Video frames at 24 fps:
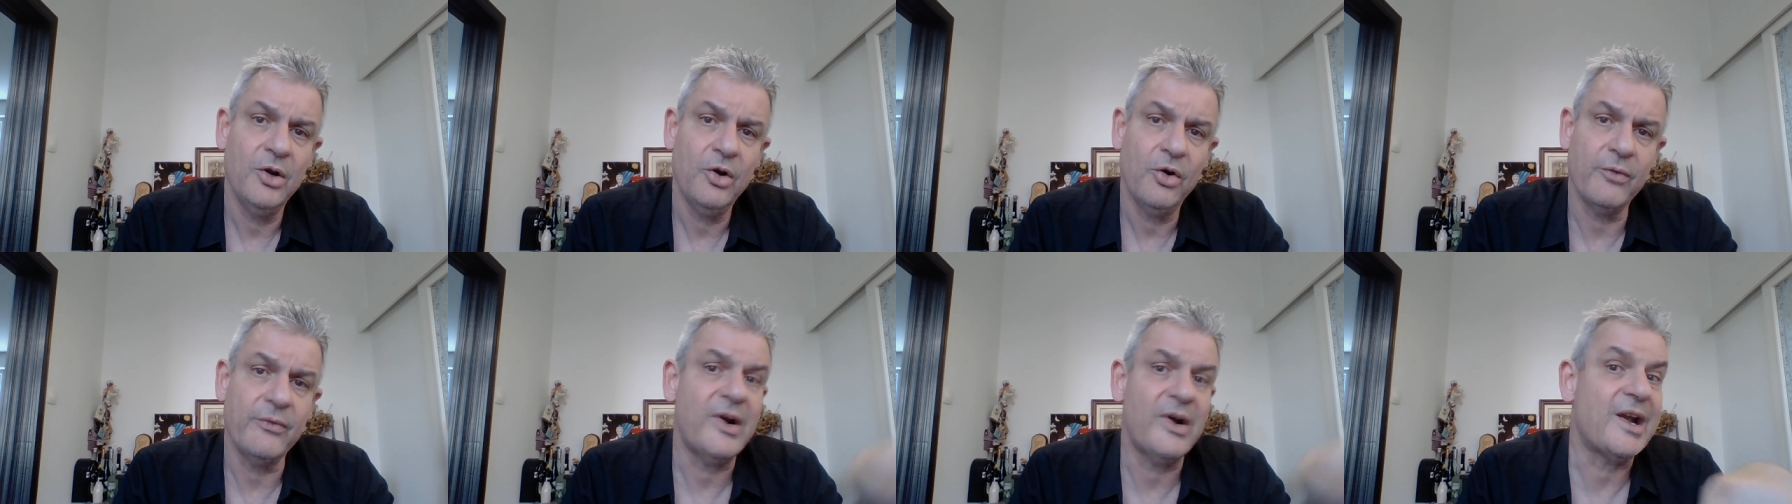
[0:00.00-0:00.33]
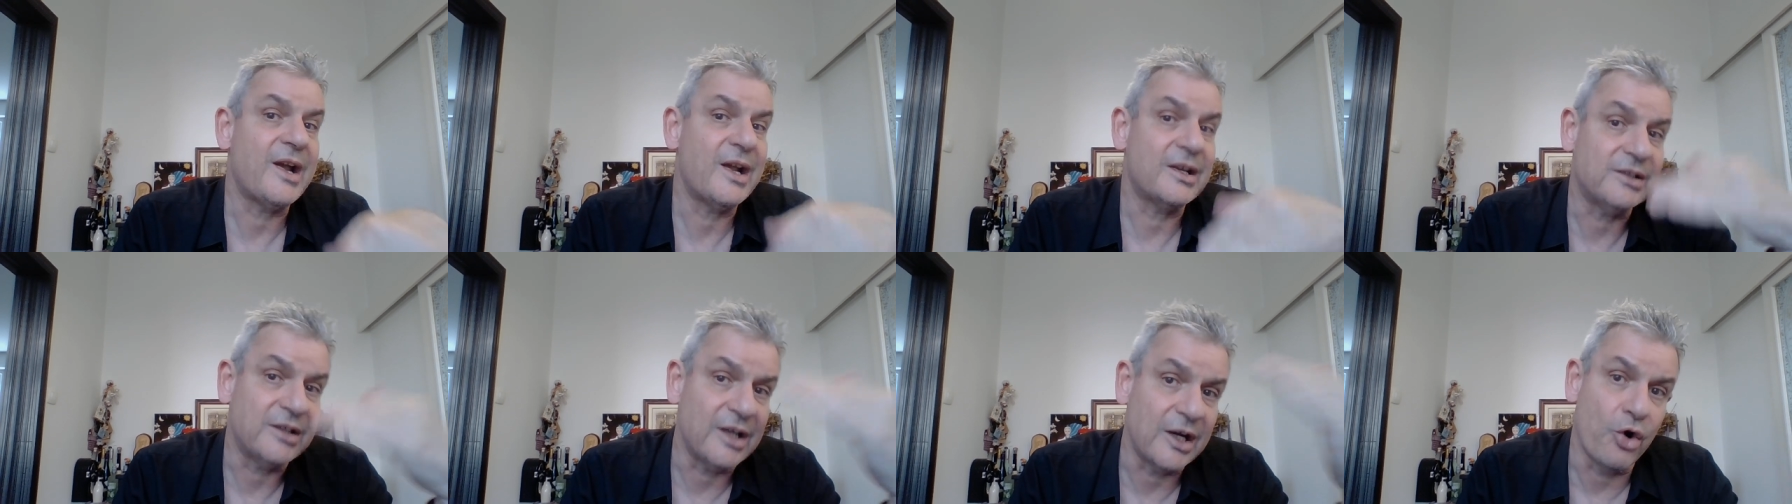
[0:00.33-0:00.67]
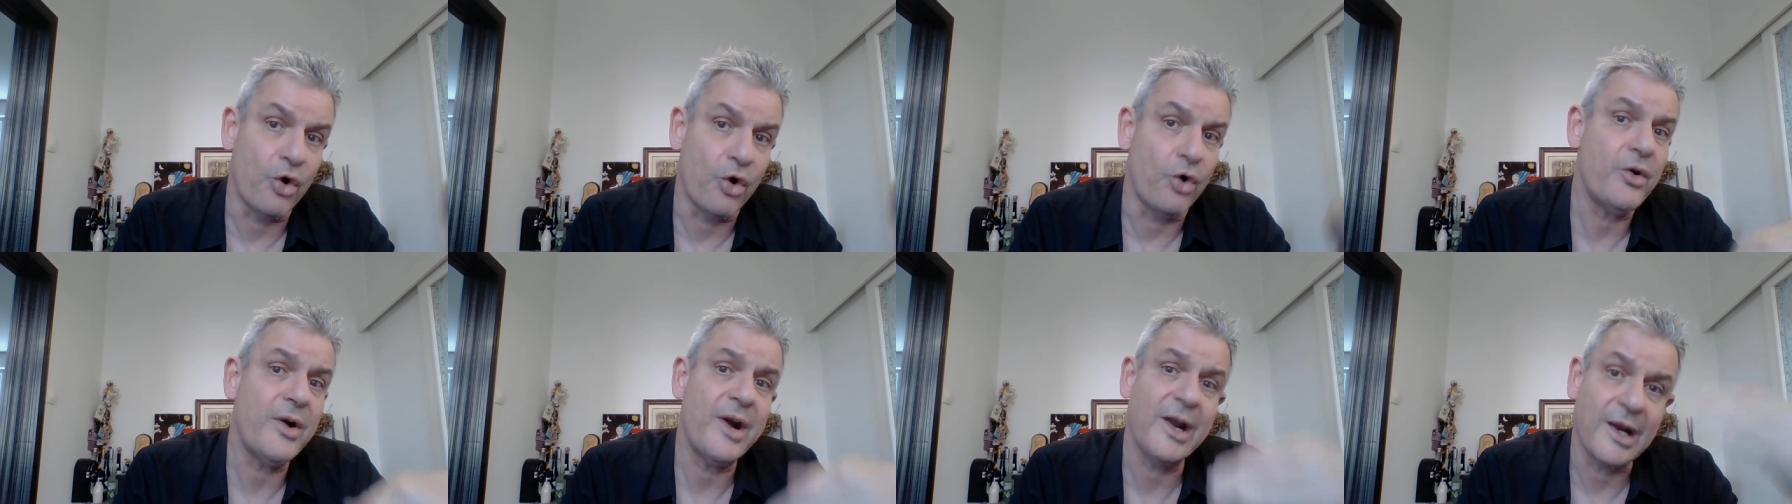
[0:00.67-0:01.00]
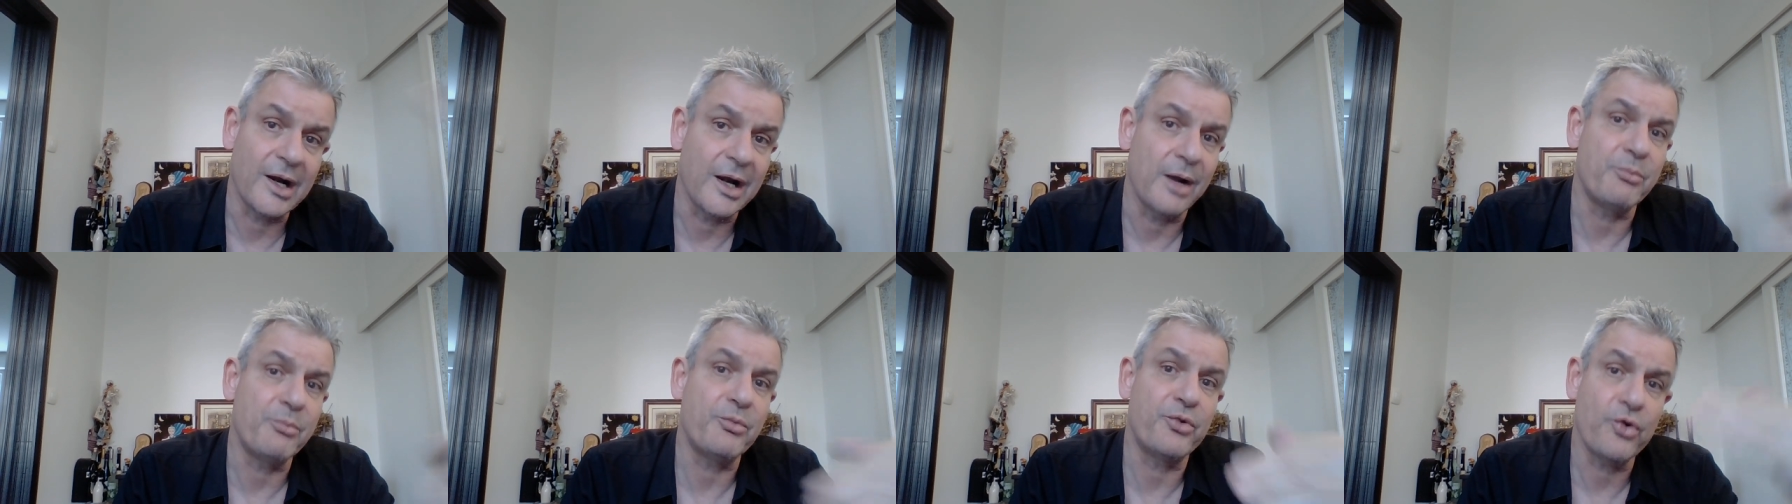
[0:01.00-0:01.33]
of a
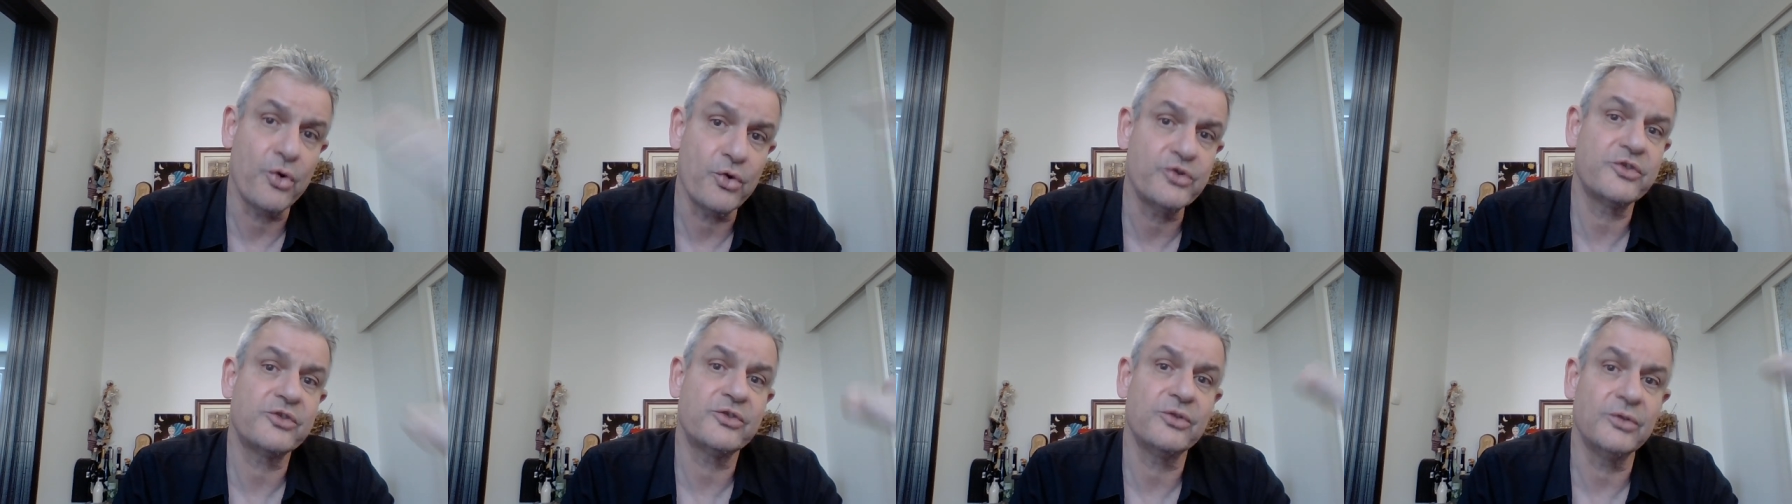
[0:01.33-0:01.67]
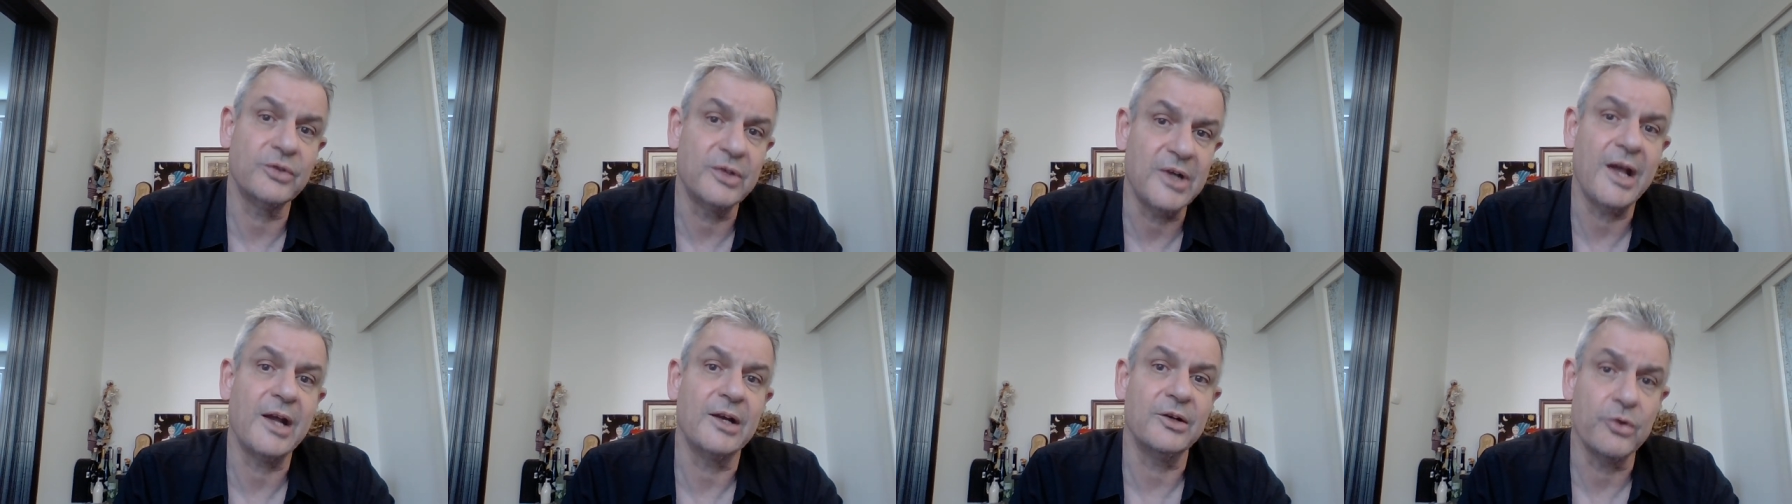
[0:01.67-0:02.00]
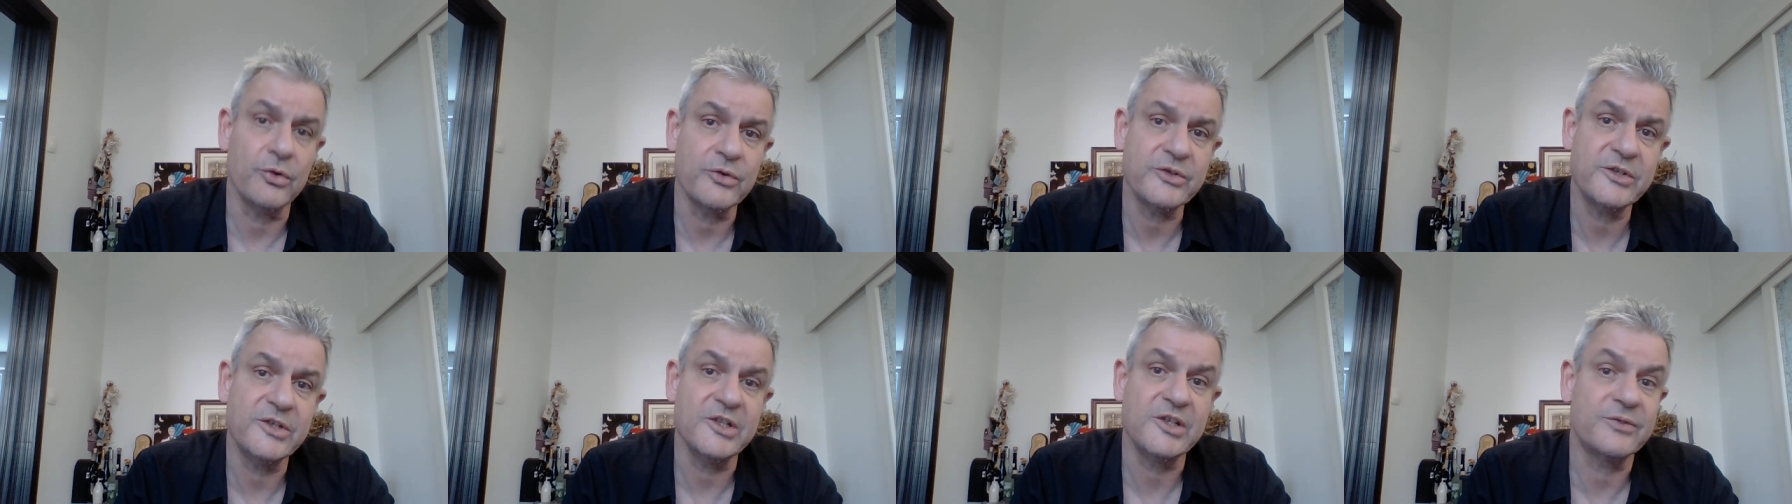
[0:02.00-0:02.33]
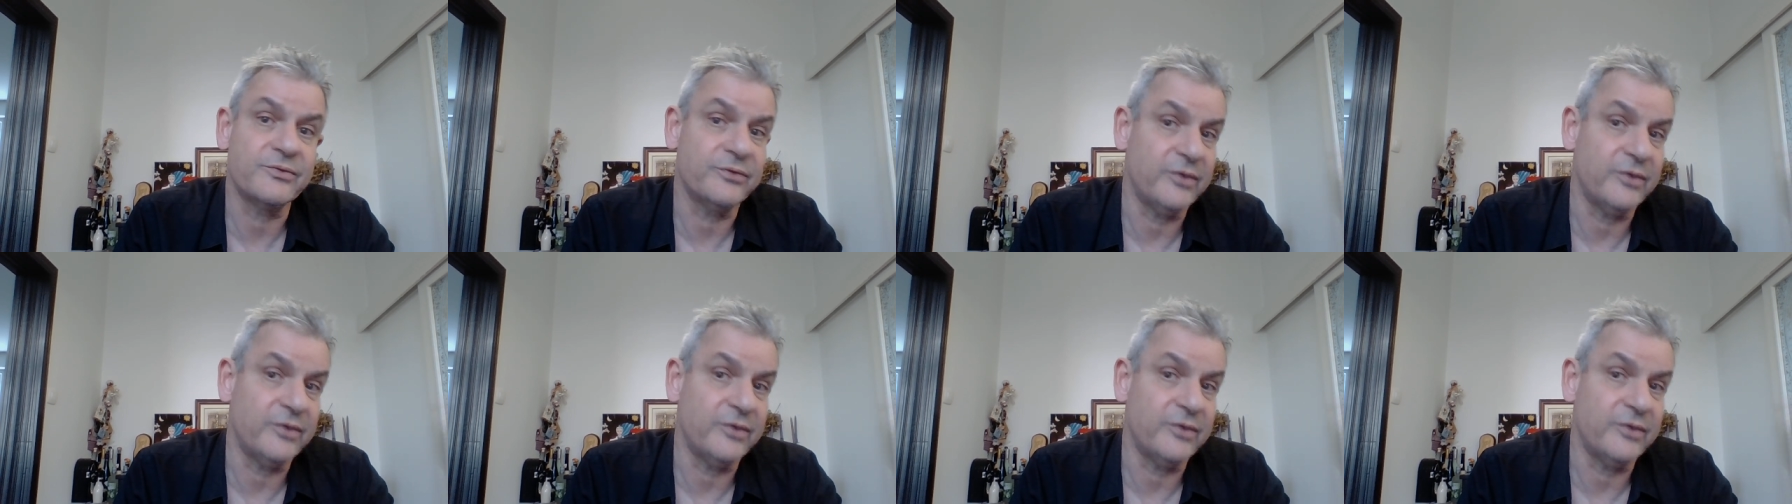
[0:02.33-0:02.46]
categorical approach to diagnosis